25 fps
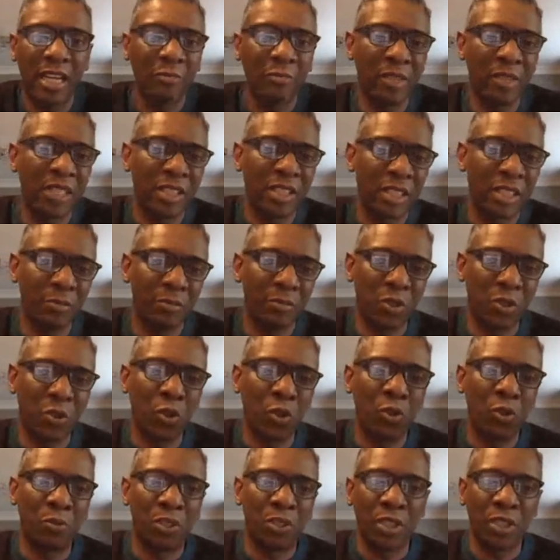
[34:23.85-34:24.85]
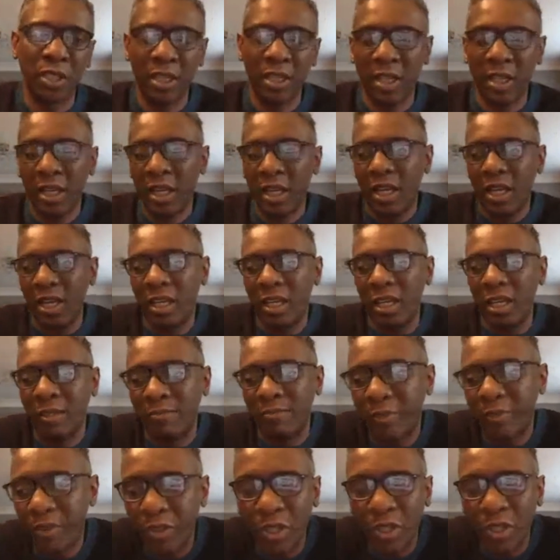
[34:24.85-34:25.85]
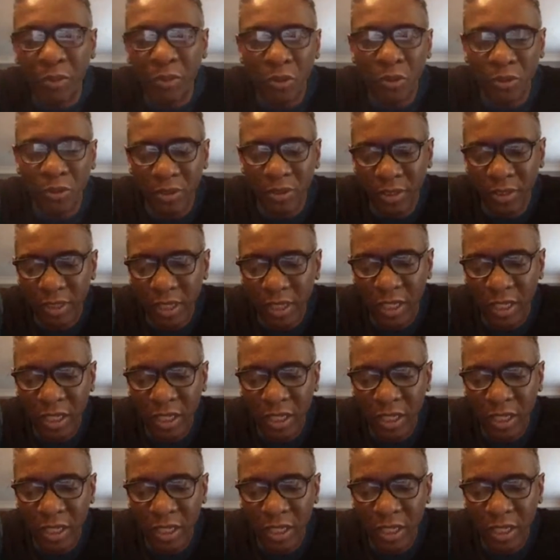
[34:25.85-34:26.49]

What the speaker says: That means it absorbs thermal